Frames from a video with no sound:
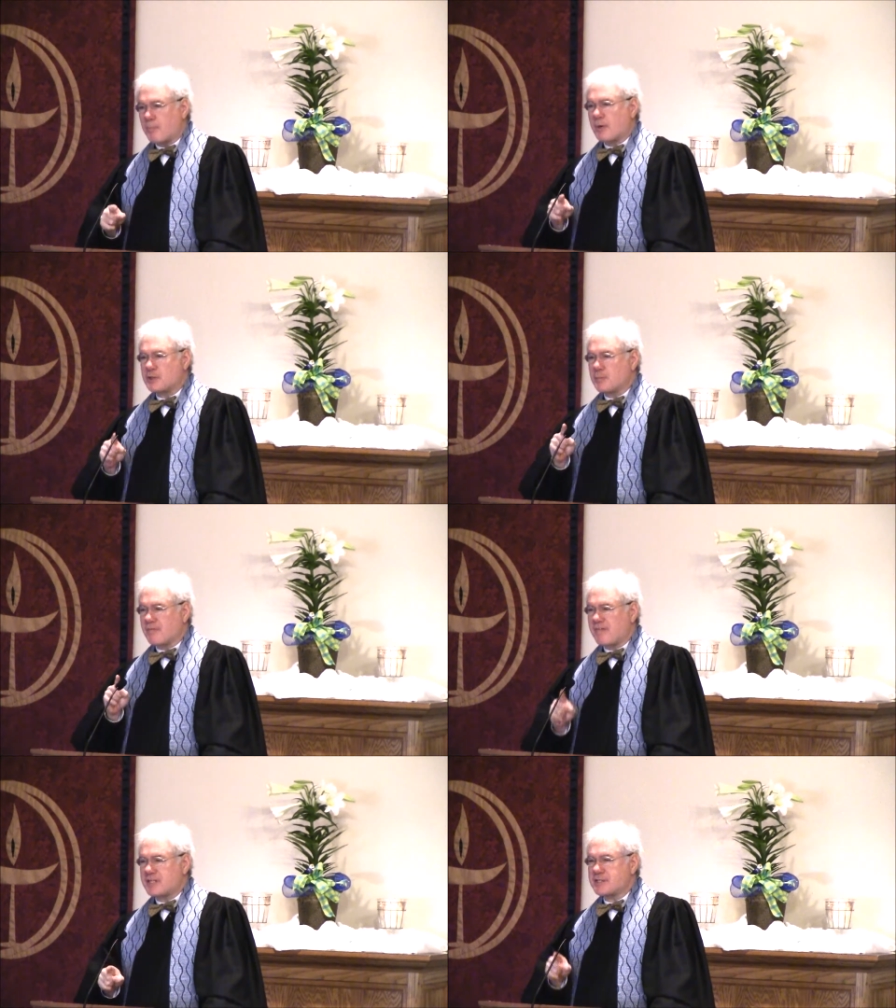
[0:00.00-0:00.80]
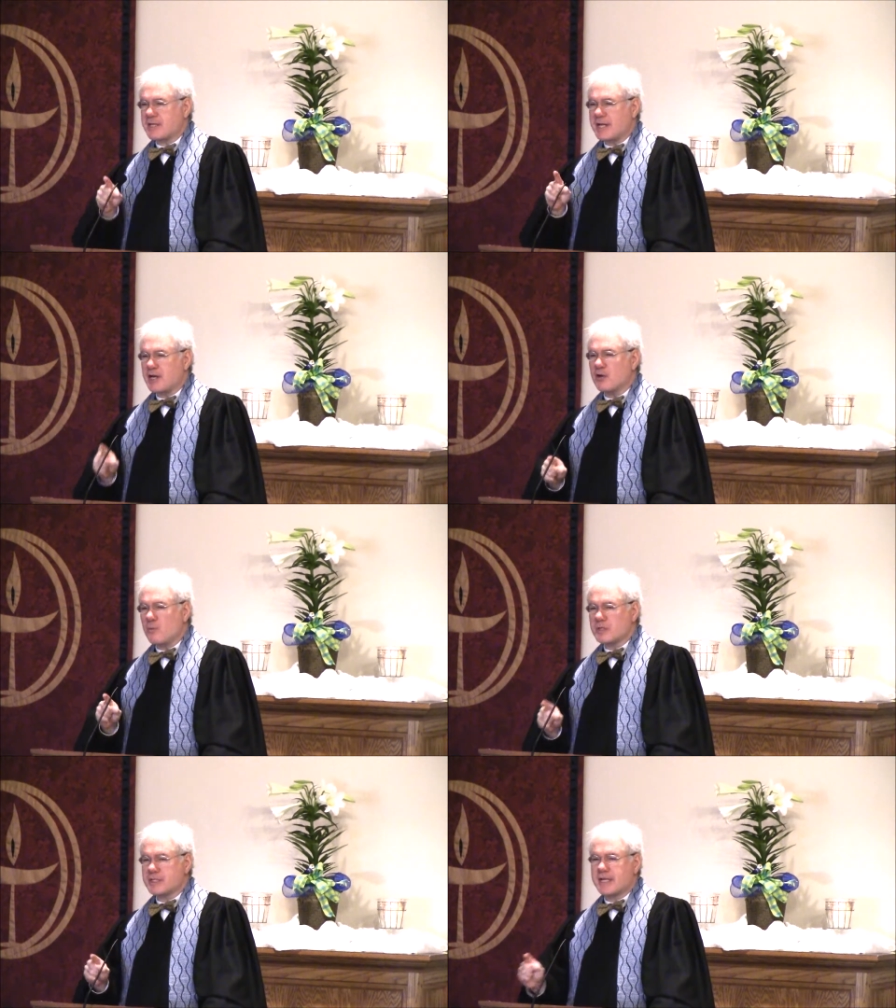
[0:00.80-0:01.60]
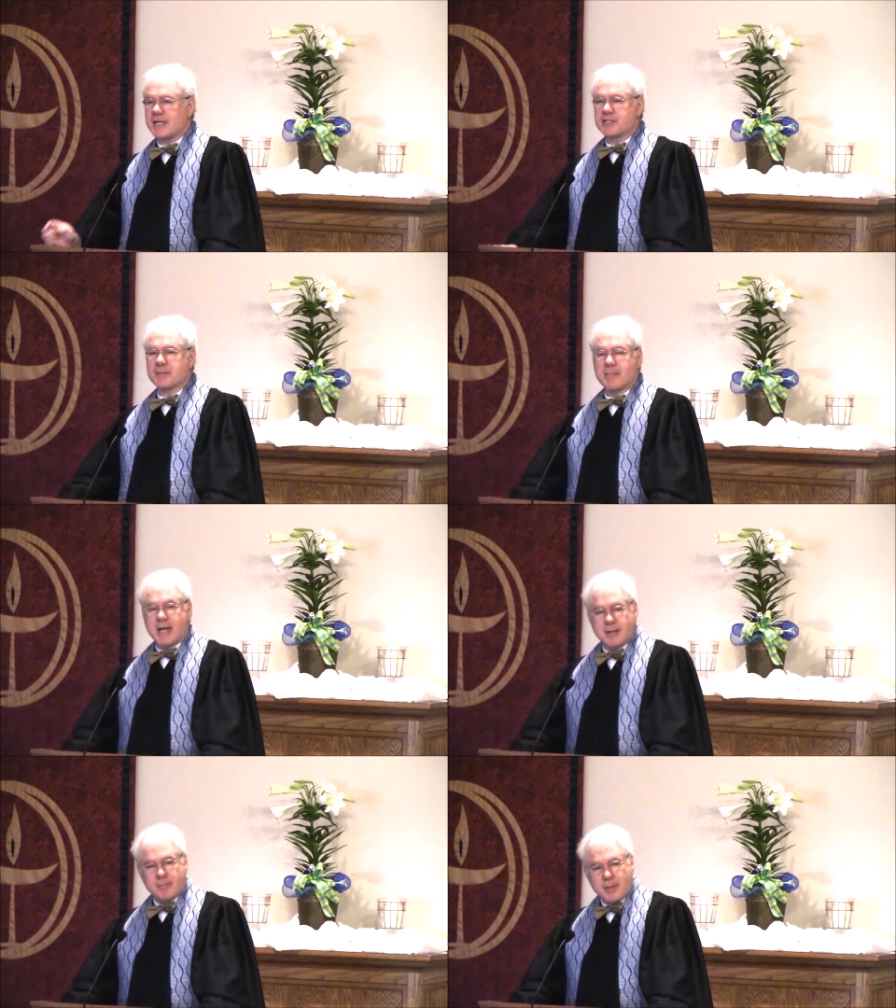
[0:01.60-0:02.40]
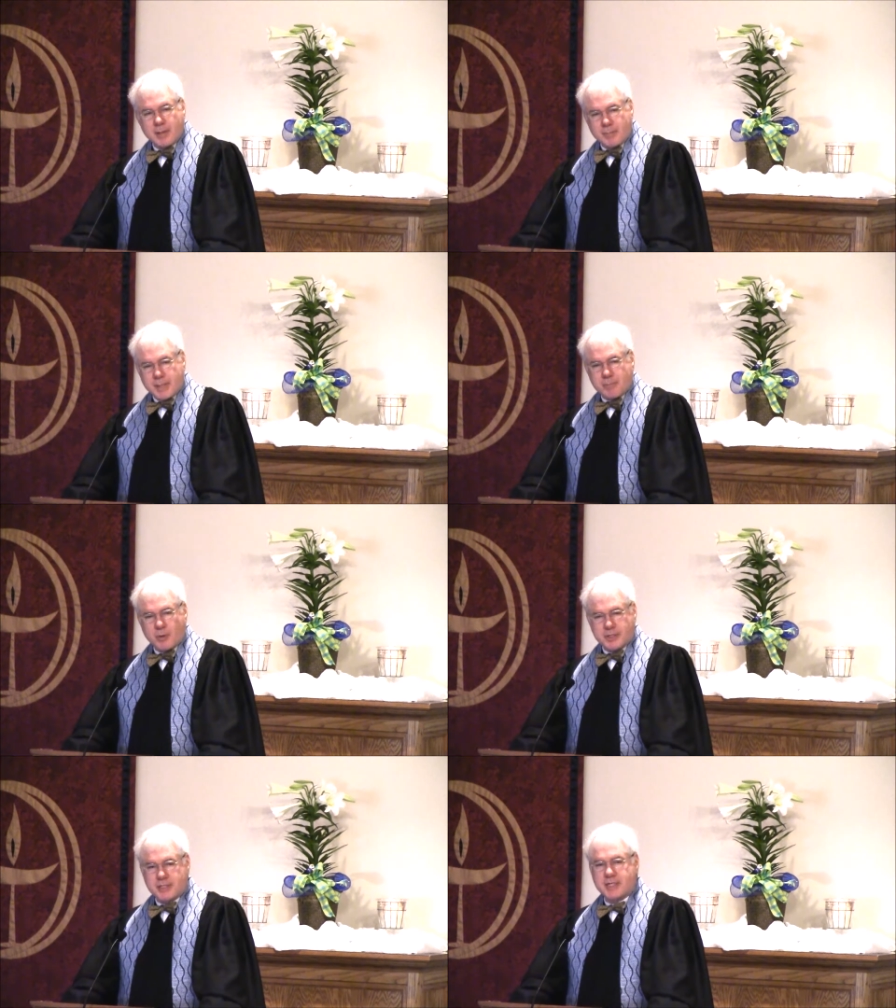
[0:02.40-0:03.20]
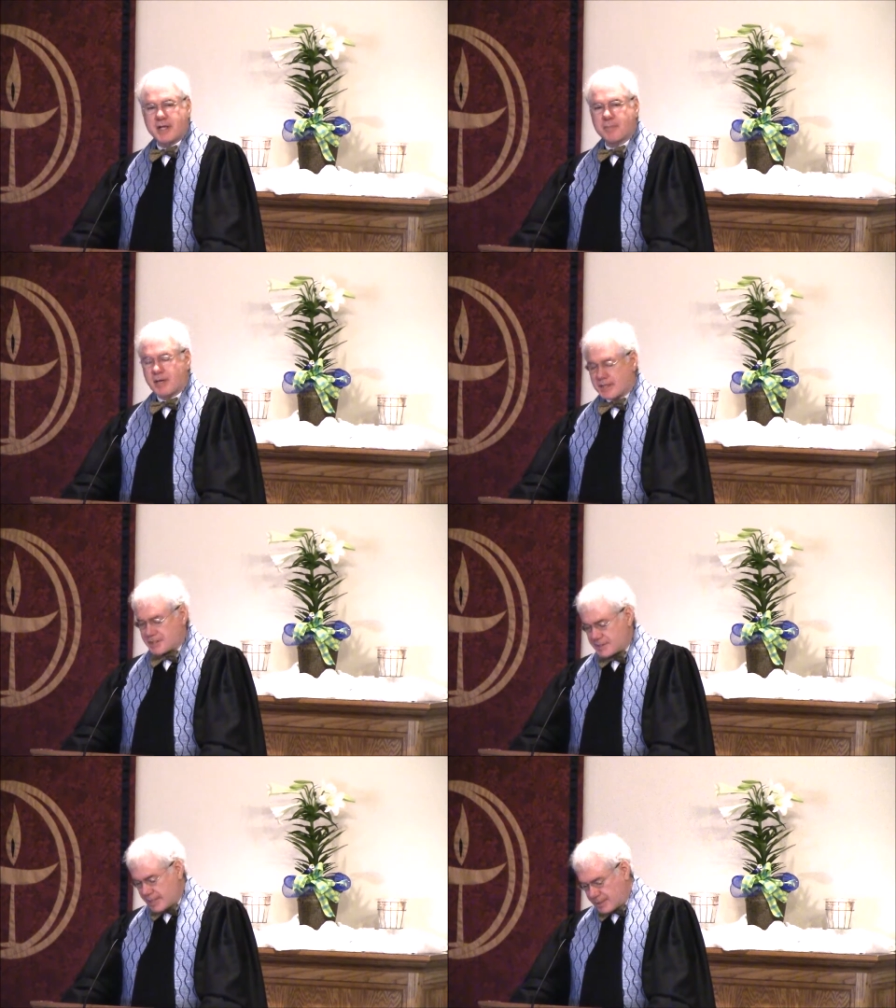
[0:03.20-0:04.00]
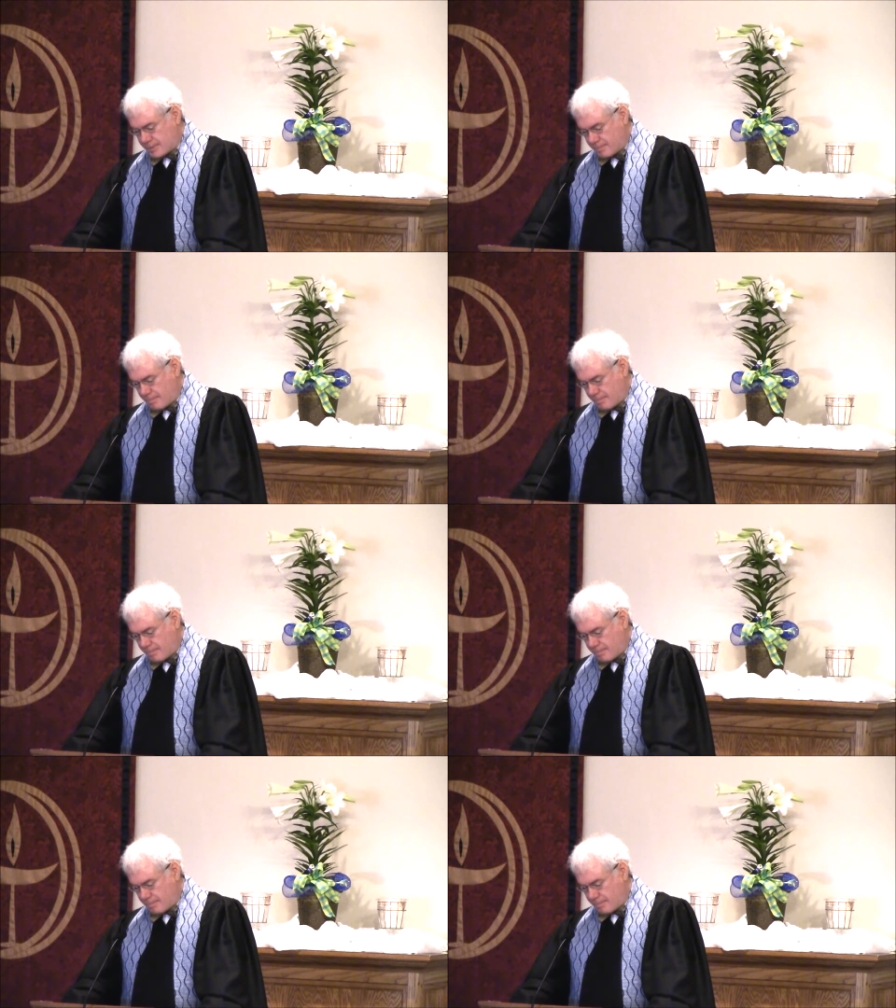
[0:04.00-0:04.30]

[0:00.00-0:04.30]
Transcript: but to profess that here was an innocent man being put to death by the state.